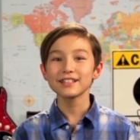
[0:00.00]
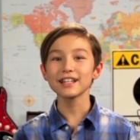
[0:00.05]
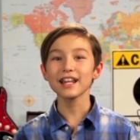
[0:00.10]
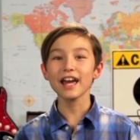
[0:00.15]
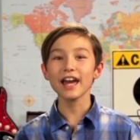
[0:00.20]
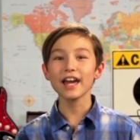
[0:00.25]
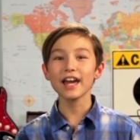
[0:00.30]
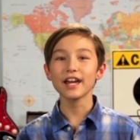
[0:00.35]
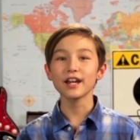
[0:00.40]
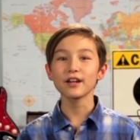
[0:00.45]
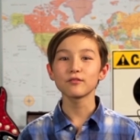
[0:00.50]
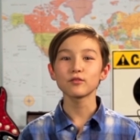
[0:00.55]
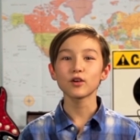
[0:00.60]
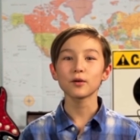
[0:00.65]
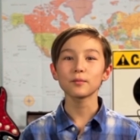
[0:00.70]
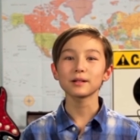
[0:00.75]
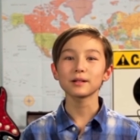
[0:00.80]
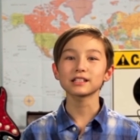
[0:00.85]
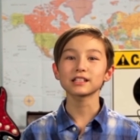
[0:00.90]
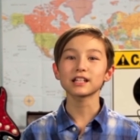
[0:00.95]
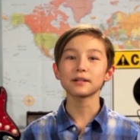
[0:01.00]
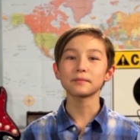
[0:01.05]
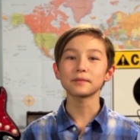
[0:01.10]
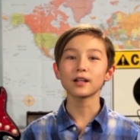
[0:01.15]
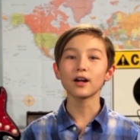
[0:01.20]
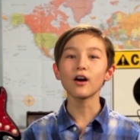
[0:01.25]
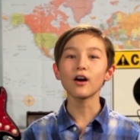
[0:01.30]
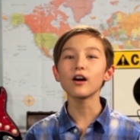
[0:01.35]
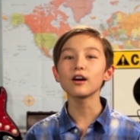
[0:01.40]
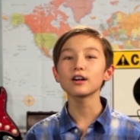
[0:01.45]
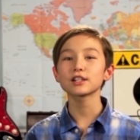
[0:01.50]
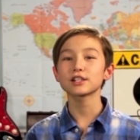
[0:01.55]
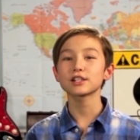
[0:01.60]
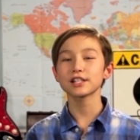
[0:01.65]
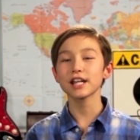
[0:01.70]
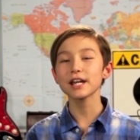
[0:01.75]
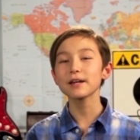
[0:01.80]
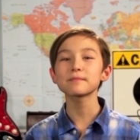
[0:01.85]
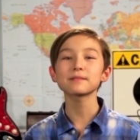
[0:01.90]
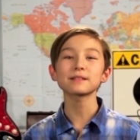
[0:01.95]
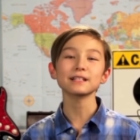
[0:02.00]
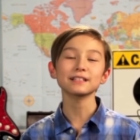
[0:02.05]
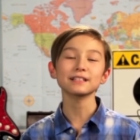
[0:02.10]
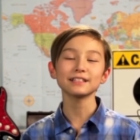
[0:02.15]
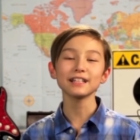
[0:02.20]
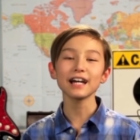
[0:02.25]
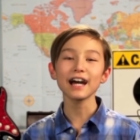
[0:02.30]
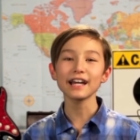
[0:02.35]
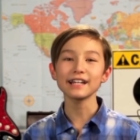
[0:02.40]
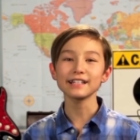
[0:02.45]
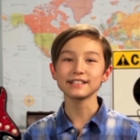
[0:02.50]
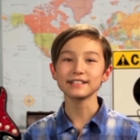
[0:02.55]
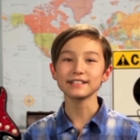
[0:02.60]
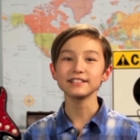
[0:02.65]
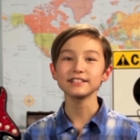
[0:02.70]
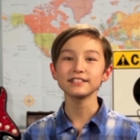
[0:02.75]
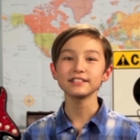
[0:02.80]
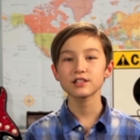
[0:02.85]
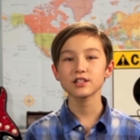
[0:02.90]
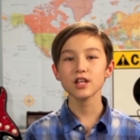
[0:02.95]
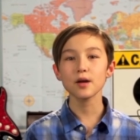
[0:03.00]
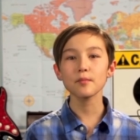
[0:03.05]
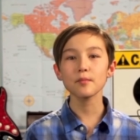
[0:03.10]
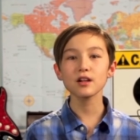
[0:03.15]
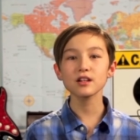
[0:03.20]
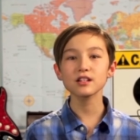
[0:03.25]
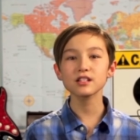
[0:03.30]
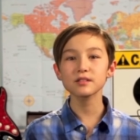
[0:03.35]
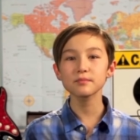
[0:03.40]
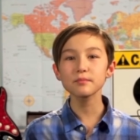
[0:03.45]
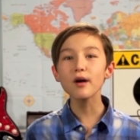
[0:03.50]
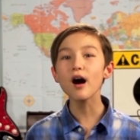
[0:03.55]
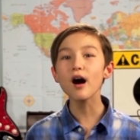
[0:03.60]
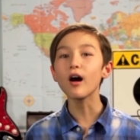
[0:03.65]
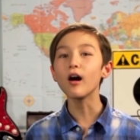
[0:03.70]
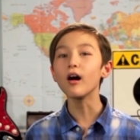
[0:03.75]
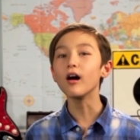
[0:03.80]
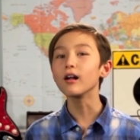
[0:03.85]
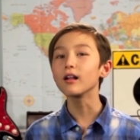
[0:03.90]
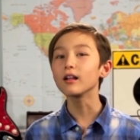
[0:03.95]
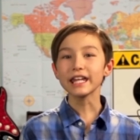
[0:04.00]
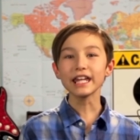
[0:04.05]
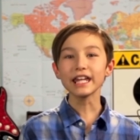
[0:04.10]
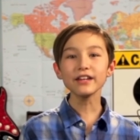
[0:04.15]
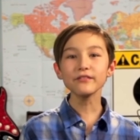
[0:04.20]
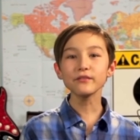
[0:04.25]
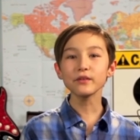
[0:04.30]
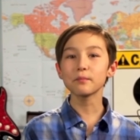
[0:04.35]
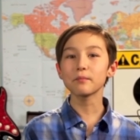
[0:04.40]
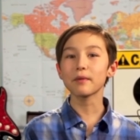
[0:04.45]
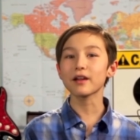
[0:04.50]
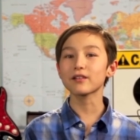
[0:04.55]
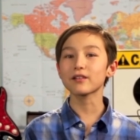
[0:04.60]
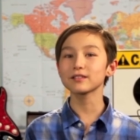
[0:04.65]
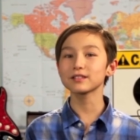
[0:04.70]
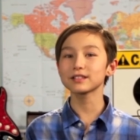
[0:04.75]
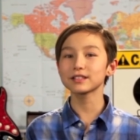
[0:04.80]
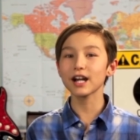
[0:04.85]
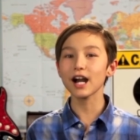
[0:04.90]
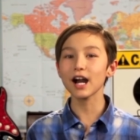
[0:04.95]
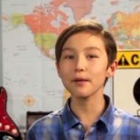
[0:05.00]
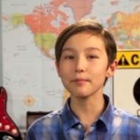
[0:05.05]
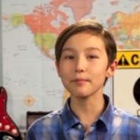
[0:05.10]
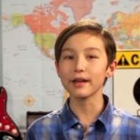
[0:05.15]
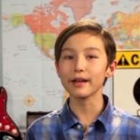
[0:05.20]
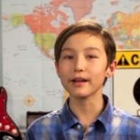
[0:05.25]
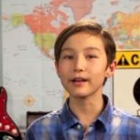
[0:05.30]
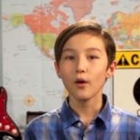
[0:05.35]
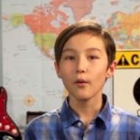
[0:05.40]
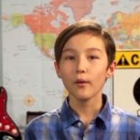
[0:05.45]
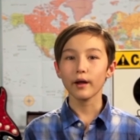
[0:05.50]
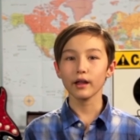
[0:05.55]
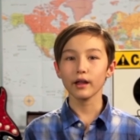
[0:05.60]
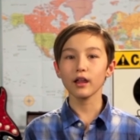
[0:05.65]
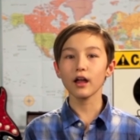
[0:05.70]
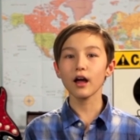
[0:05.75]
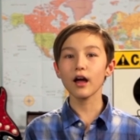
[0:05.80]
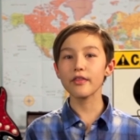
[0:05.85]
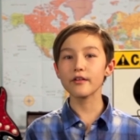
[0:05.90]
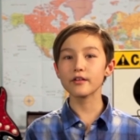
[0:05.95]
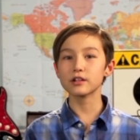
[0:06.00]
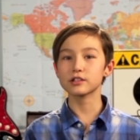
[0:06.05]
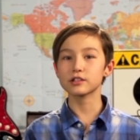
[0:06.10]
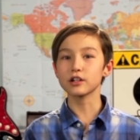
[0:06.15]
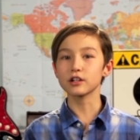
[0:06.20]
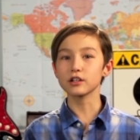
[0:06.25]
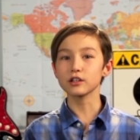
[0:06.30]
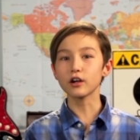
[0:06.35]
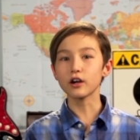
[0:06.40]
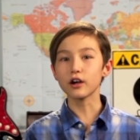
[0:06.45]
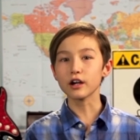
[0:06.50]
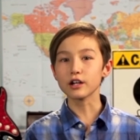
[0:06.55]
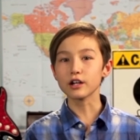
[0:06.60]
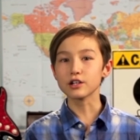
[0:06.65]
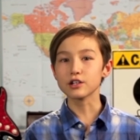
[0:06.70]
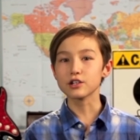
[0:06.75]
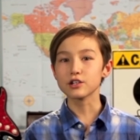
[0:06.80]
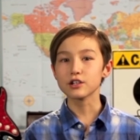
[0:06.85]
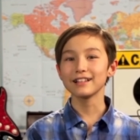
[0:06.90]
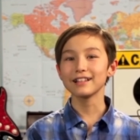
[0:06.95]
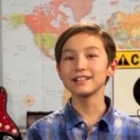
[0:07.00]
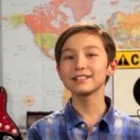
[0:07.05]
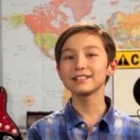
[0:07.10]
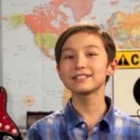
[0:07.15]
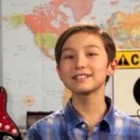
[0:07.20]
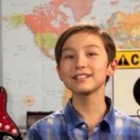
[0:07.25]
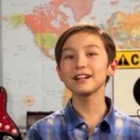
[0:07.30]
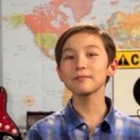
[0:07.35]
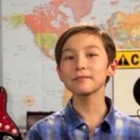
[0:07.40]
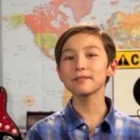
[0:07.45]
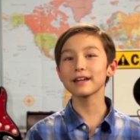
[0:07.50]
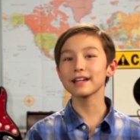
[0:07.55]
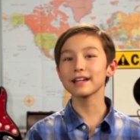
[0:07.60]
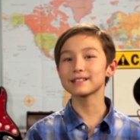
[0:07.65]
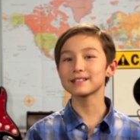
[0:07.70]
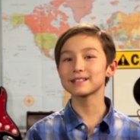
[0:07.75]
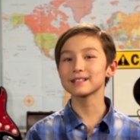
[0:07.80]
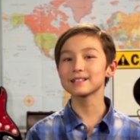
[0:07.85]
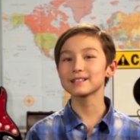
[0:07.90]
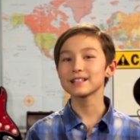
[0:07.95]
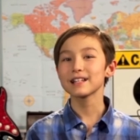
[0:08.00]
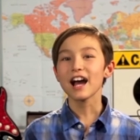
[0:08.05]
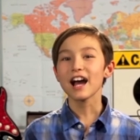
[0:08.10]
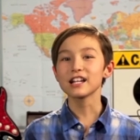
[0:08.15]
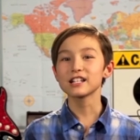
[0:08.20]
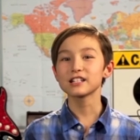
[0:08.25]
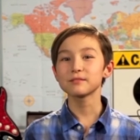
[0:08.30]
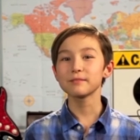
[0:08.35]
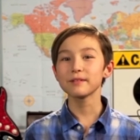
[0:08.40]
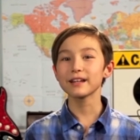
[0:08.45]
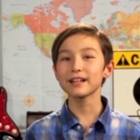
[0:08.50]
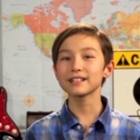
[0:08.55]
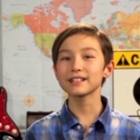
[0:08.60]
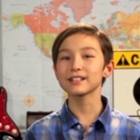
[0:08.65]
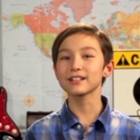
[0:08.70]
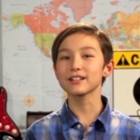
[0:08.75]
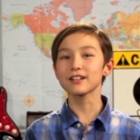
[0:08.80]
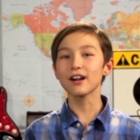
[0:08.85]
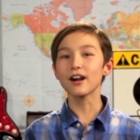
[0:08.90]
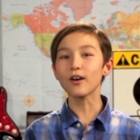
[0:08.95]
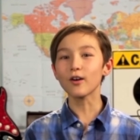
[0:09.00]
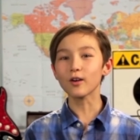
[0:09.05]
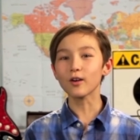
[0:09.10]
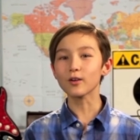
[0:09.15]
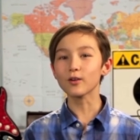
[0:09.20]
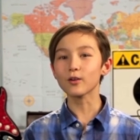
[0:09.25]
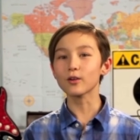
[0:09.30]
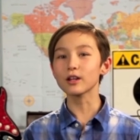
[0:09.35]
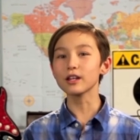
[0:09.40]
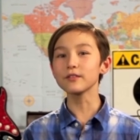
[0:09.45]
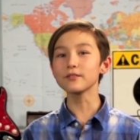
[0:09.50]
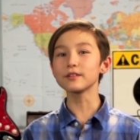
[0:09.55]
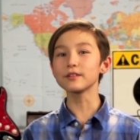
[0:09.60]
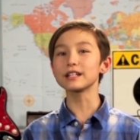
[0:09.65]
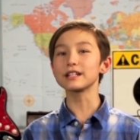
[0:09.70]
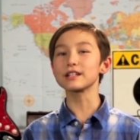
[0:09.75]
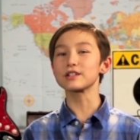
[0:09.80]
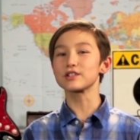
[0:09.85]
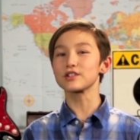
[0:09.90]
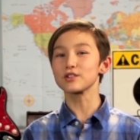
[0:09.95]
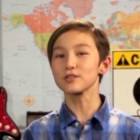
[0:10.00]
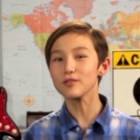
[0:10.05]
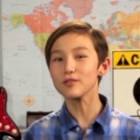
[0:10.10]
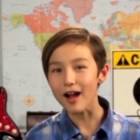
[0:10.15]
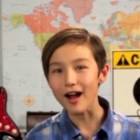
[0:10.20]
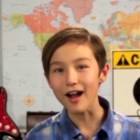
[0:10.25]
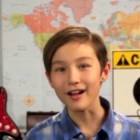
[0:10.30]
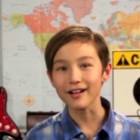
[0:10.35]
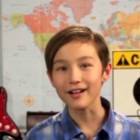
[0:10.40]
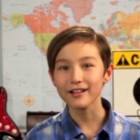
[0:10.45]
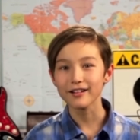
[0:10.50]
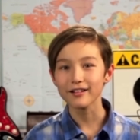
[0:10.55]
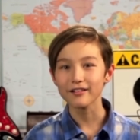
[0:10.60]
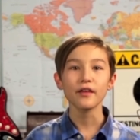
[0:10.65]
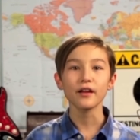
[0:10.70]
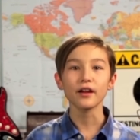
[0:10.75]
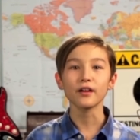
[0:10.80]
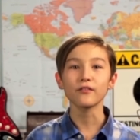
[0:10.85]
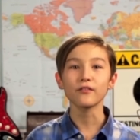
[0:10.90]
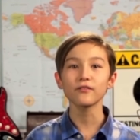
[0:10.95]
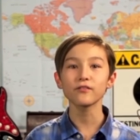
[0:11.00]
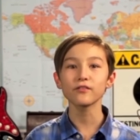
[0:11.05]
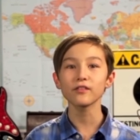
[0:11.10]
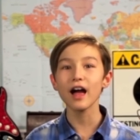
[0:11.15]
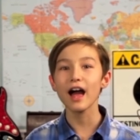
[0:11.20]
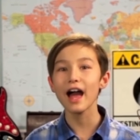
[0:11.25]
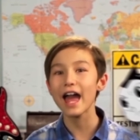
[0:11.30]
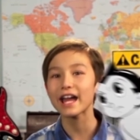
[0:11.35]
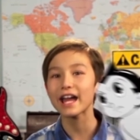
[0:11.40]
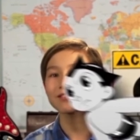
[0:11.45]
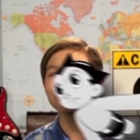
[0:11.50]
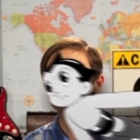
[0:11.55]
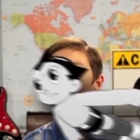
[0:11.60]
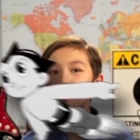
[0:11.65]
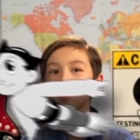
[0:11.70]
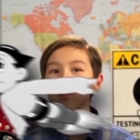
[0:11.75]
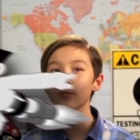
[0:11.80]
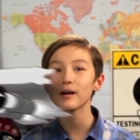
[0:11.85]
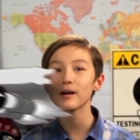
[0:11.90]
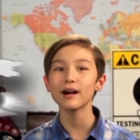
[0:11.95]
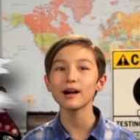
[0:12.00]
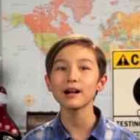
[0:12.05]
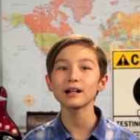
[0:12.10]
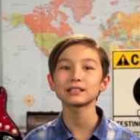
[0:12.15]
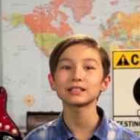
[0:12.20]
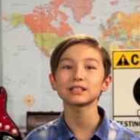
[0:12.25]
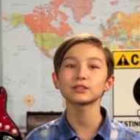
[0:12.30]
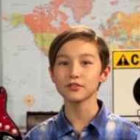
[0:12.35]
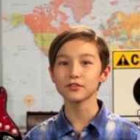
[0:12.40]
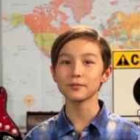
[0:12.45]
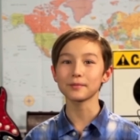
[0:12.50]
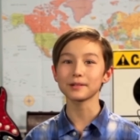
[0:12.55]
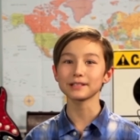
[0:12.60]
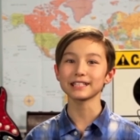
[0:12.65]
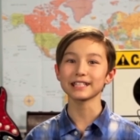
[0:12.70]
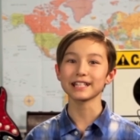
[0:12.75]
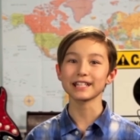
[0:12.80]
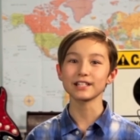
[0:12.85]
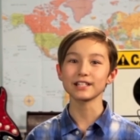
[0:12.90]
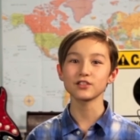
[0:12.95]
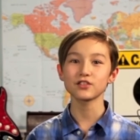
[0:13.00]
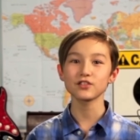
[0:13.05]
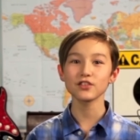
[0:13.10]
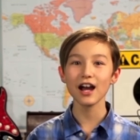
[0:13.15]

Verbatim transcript: Today, robots come in all shapes and sizes. Some are small, even microscopic, while others are large. In some cases, as big as a car or even a truck. There are flying robots, robots